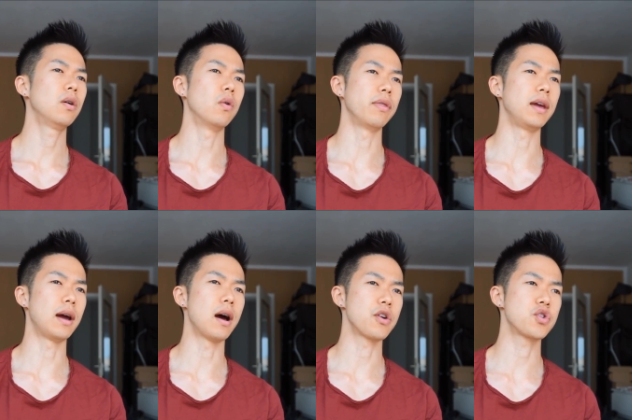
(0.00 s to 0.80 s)
or they
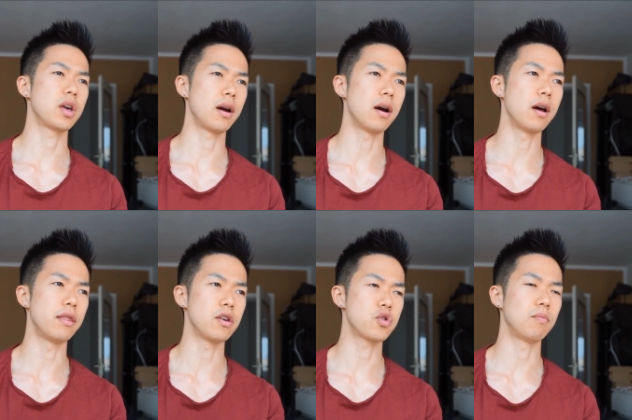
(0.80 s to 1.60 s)
are uh,
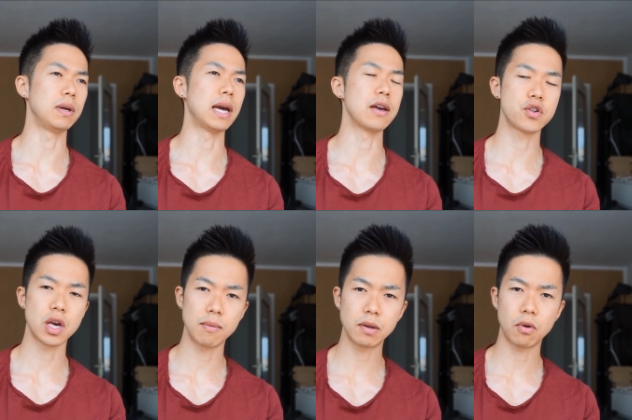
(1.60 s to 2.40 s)
they should be
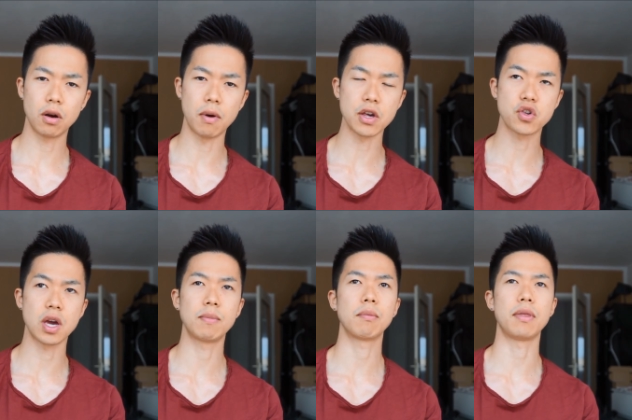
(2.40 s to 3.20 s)
ashamed
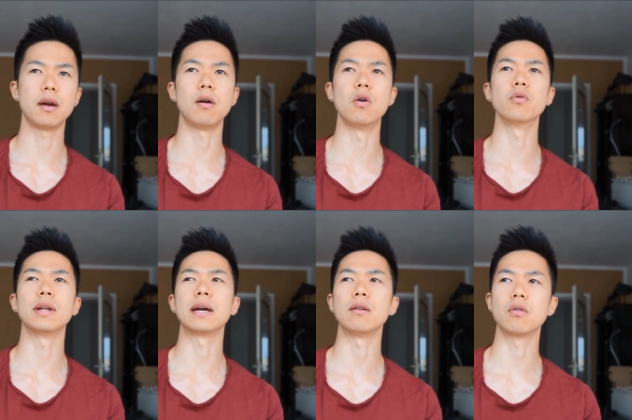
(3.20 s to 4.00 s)
ashamed of their own
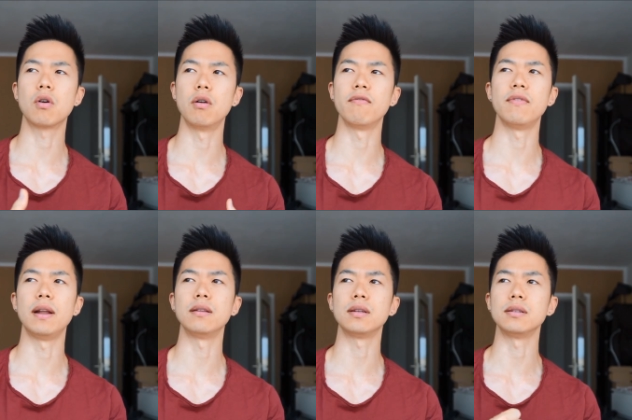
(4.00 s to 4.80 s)
like you know
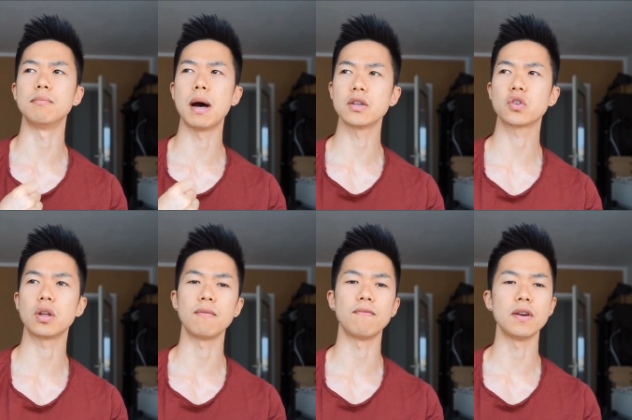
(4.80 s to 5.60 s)
confident and
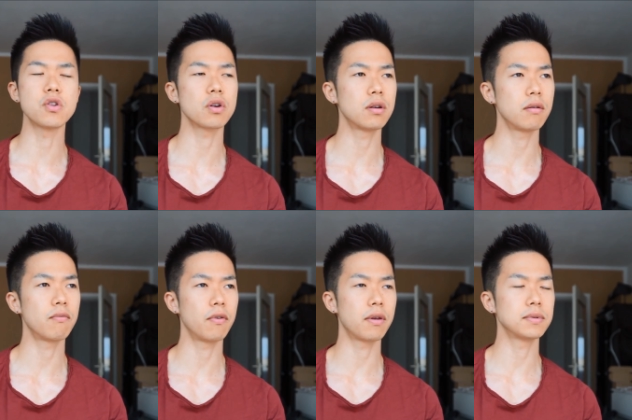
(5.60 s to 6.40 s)
masculine feature
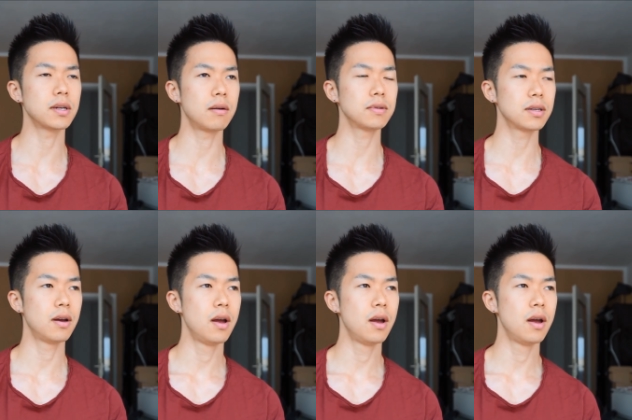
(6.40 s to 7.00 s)
for themselves.